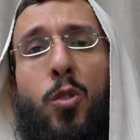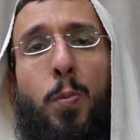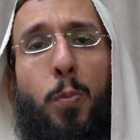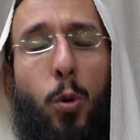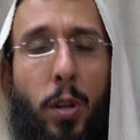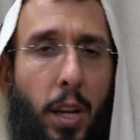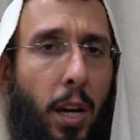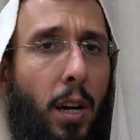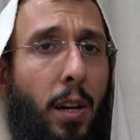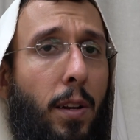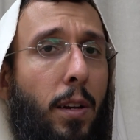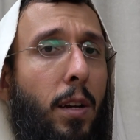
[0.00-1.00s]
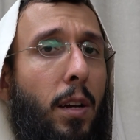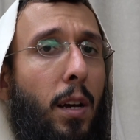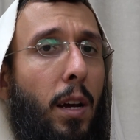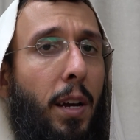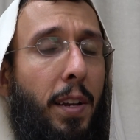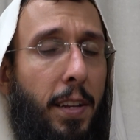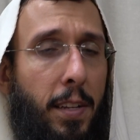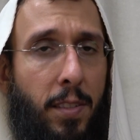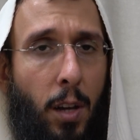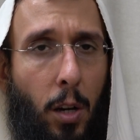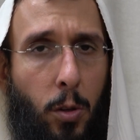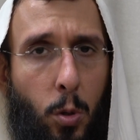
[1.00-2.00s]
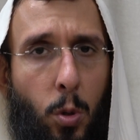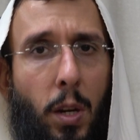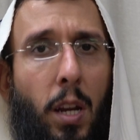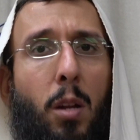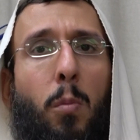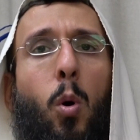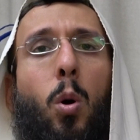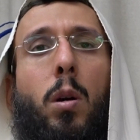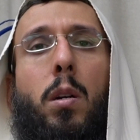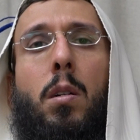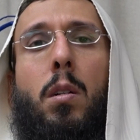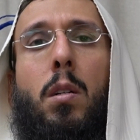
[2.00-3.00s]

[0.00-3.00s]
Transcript: you put there, it is not good anymore.